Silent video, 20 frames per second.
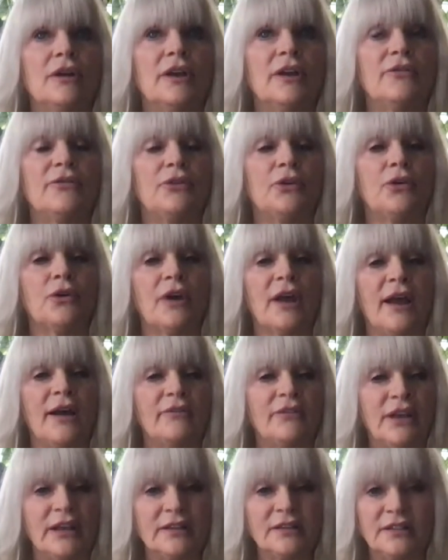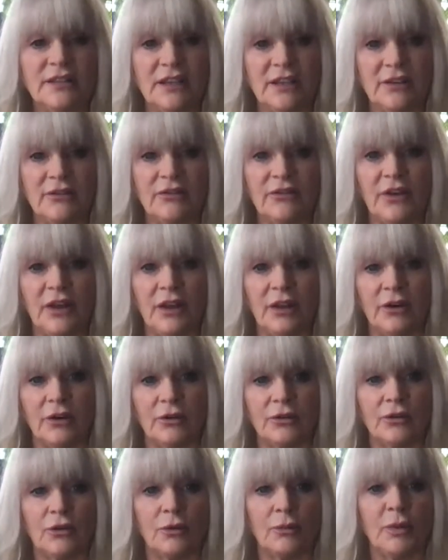if you're having seat
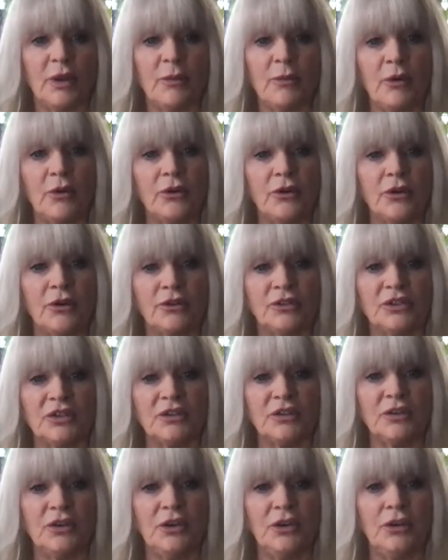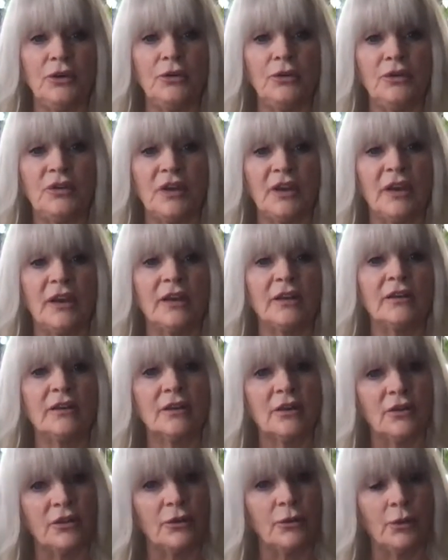fillers or people you're just using
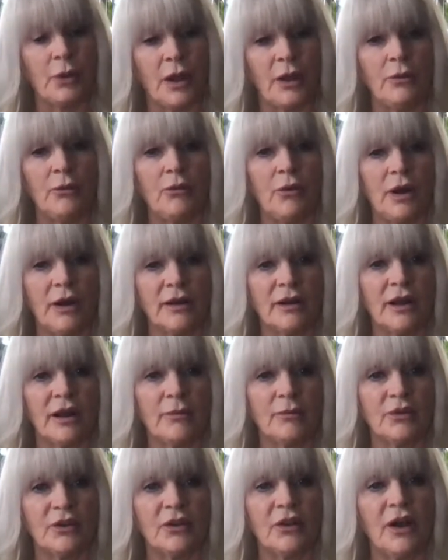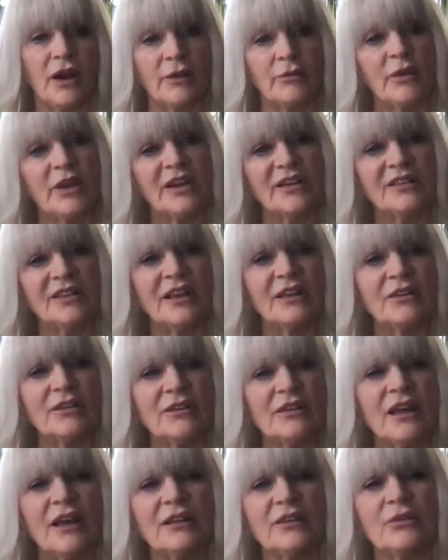until the right one comes along because that's
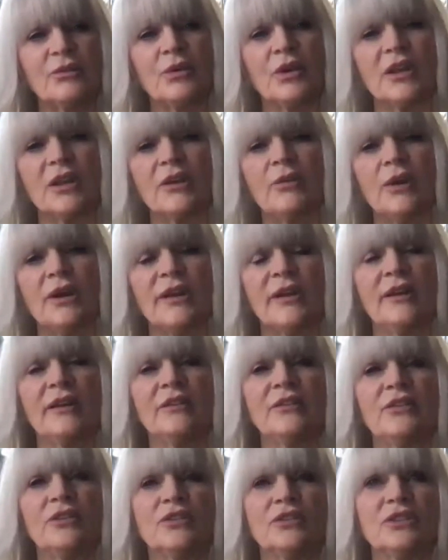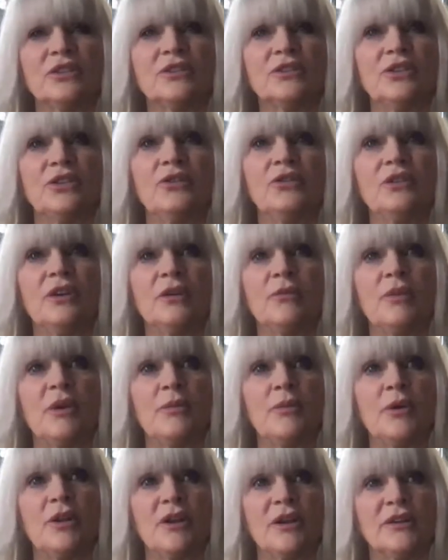that's really what it is you're just using
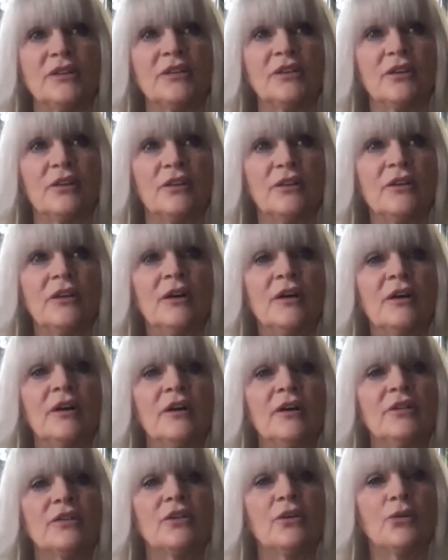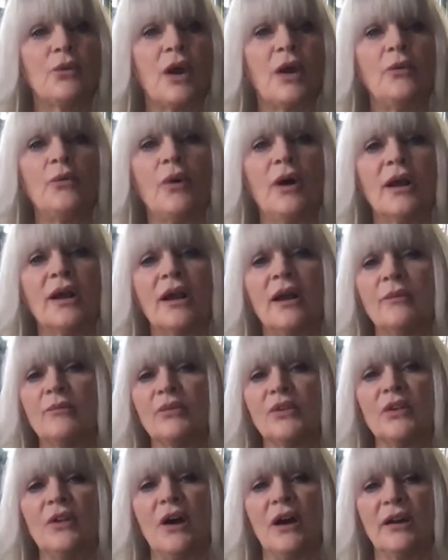people until the right one
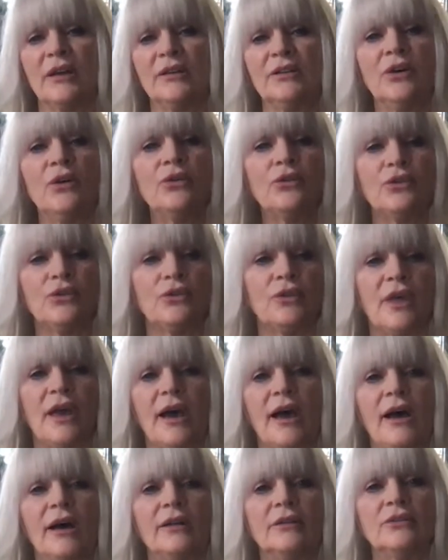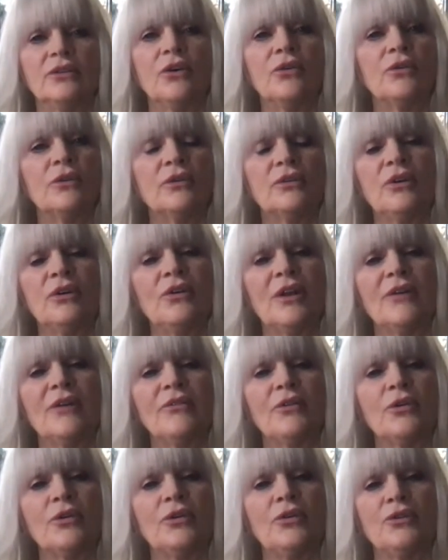comes along and don't do that don't don't
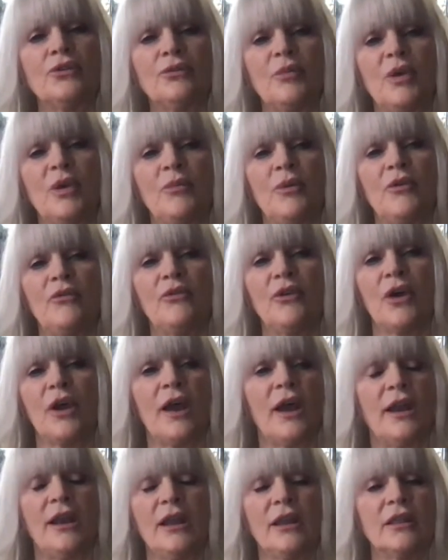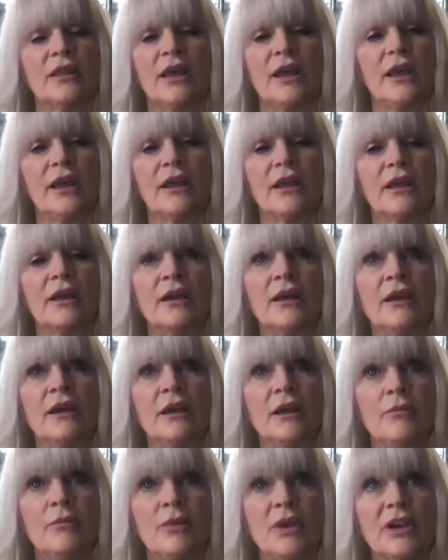ever use people for anything
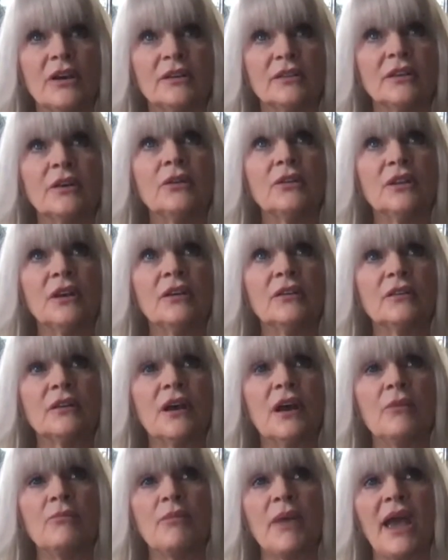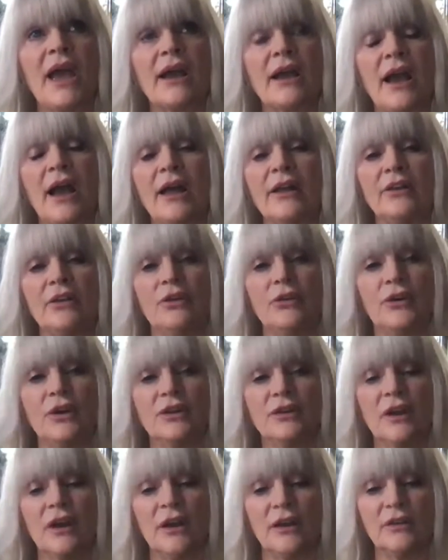because it does come back on you
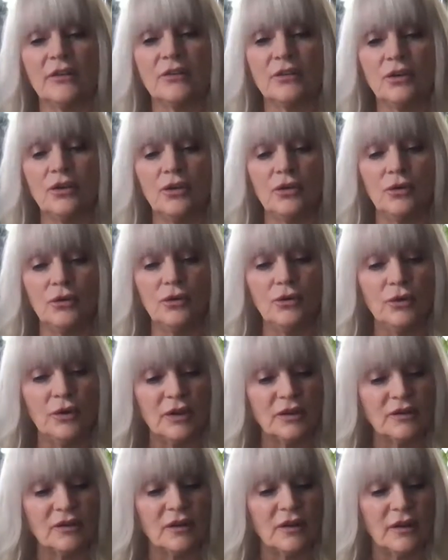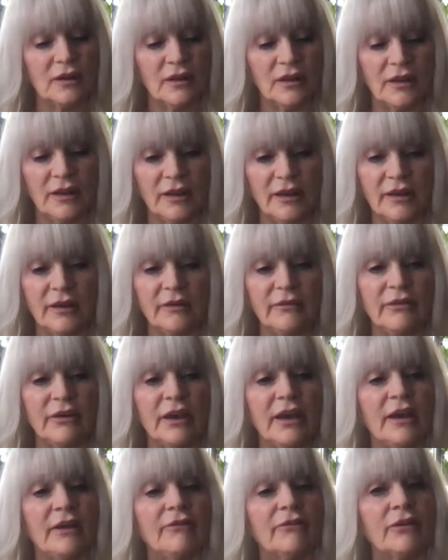it does you get to live
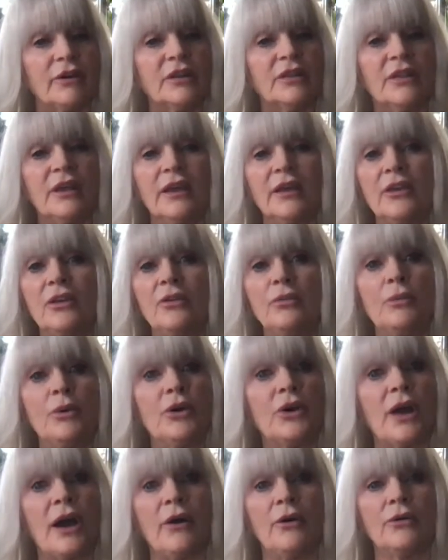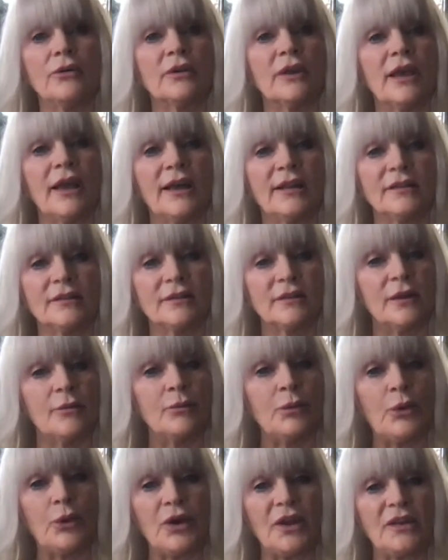everything you put out at
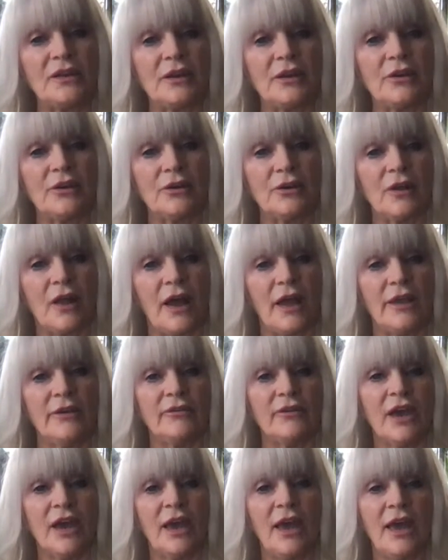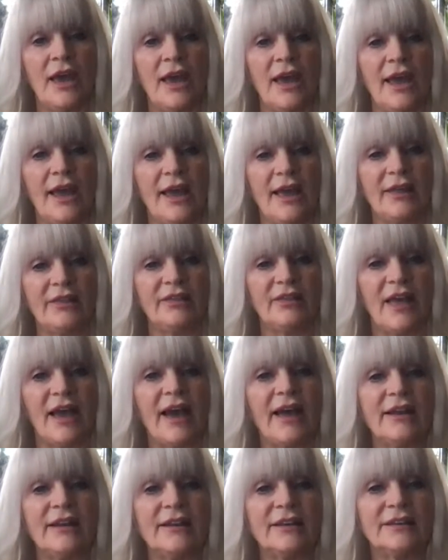some point in your life and
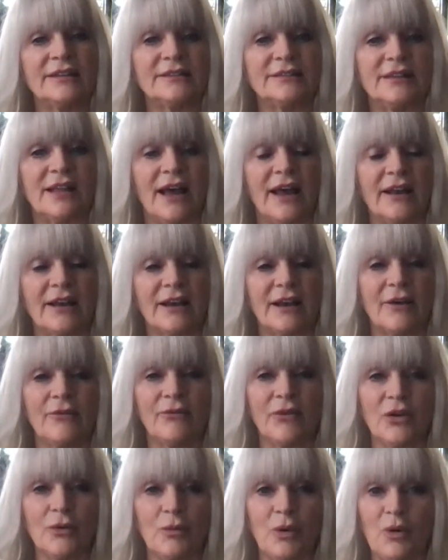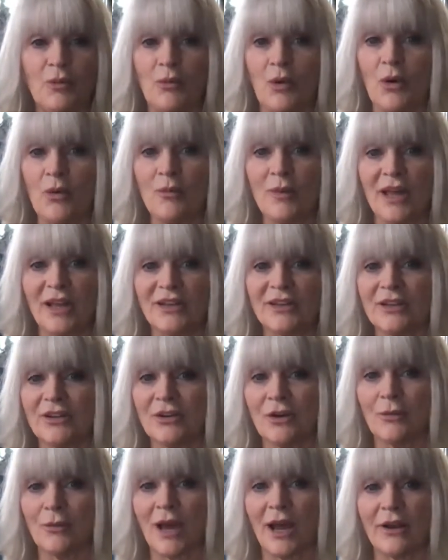that is not a comfortable moment
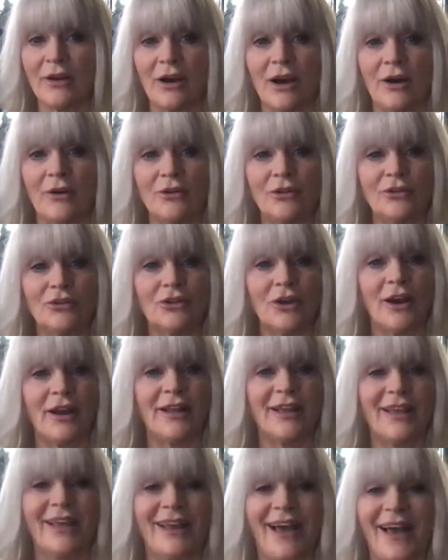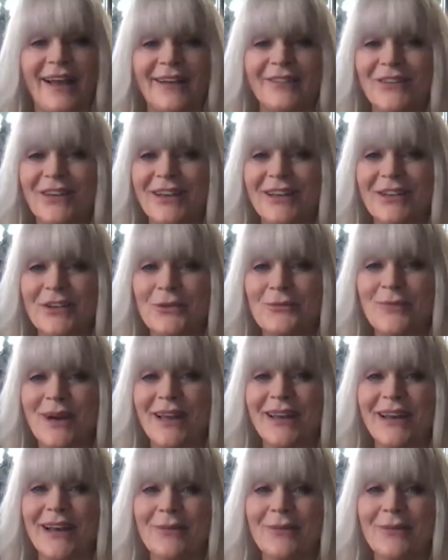and no matter how you try to get out of it you might